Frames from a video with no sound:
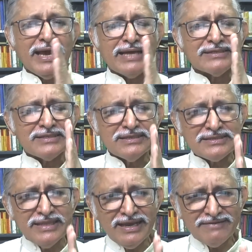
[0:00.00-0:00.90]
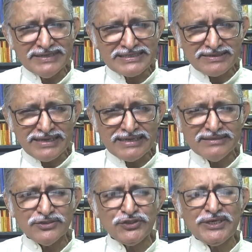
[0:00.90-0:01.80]
And since they have a
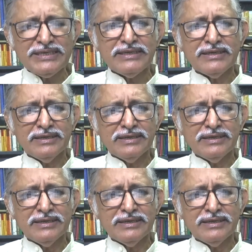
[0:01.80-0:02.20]
strategy,